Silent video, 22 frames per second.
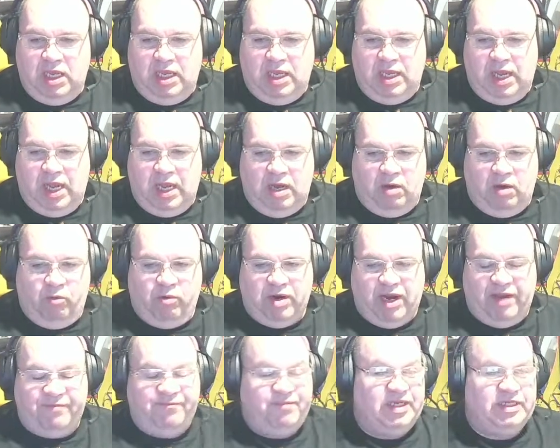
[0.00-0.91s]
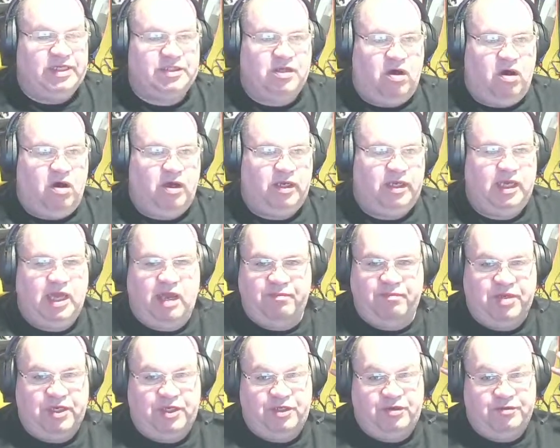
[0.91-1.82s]
where I've been talking,
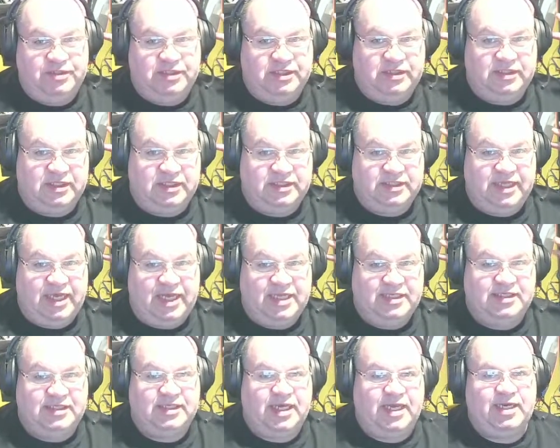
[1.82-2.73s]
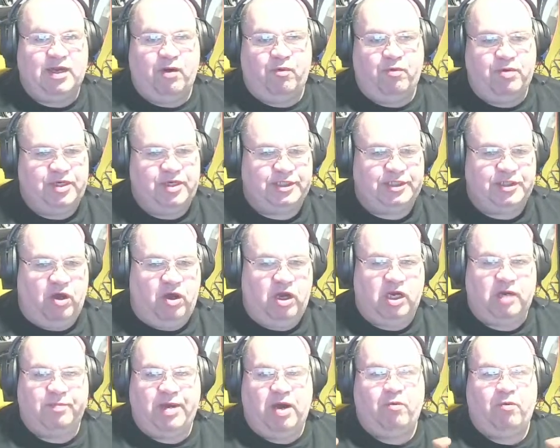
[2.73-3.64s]
I've been using this headset. And I wanted to
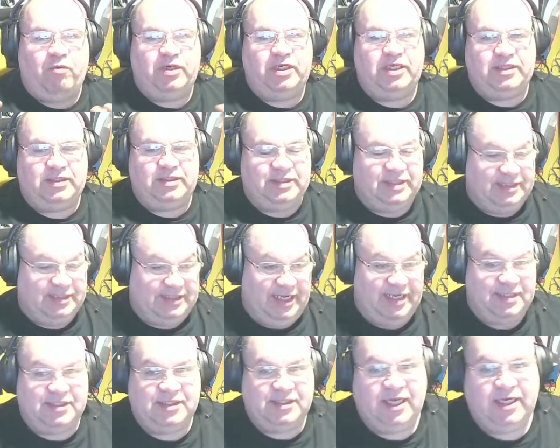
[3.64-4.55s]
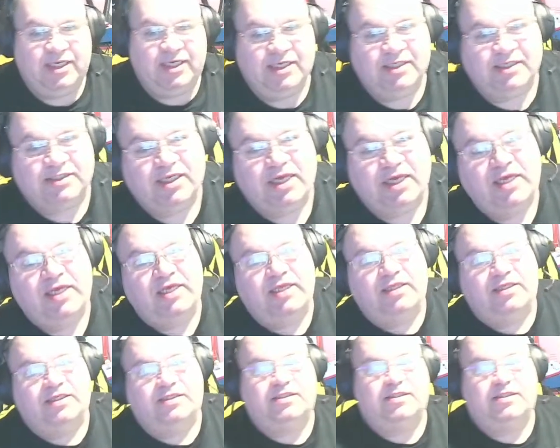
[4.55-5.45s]
talk about what this headset is.
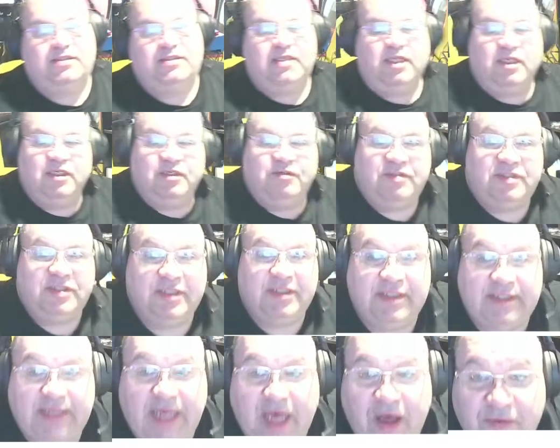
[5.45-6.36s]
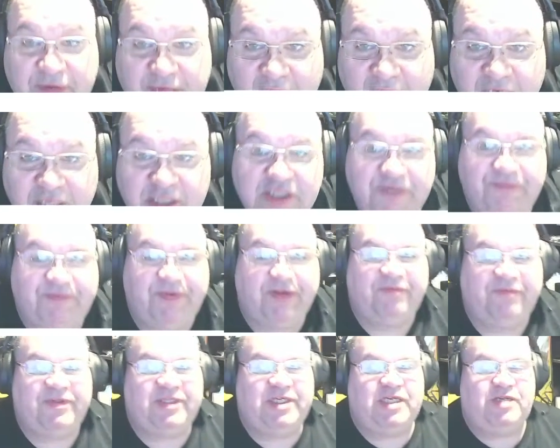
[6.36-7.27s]
This is the LucidSound
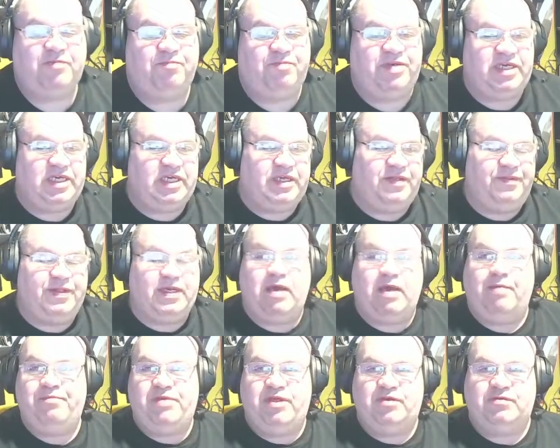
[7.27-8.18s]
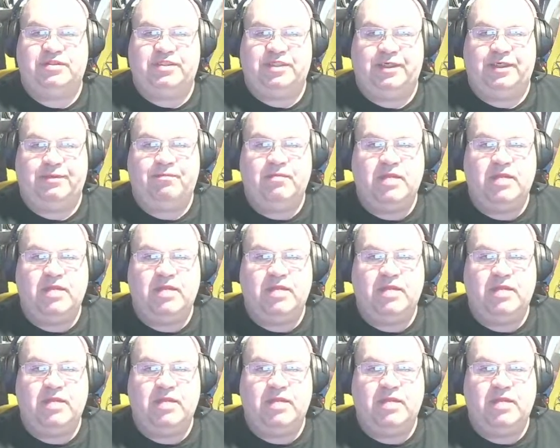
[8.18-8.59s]
LS15P that I'm using.